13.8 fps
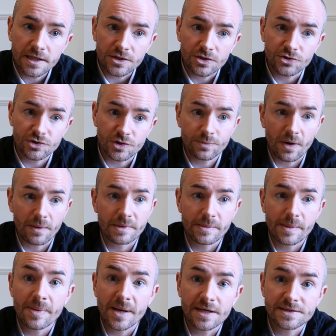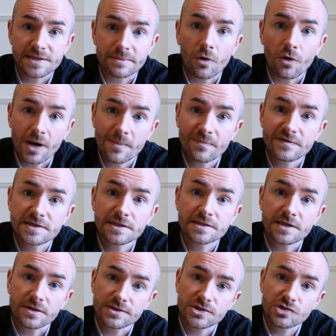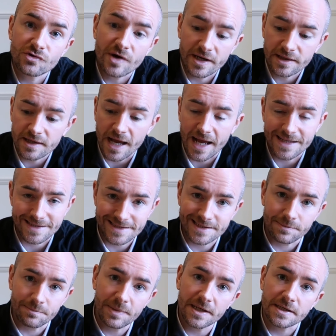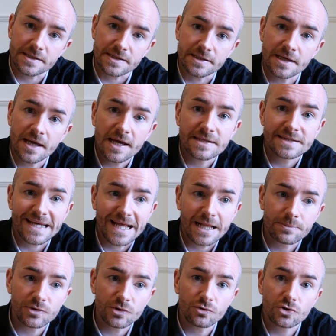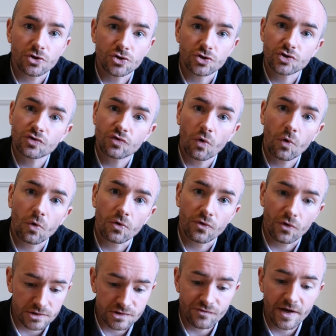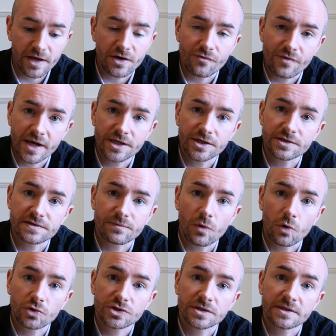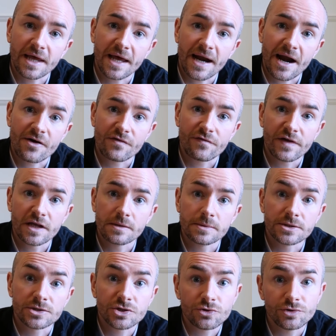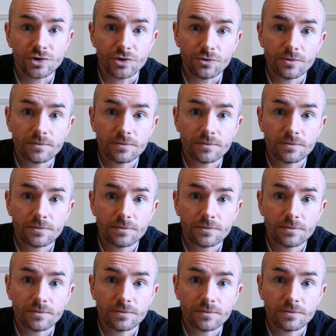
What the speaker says: You should probably be placing more emphasis on strength and stability to help you control those greater ranges of motion that are available to you.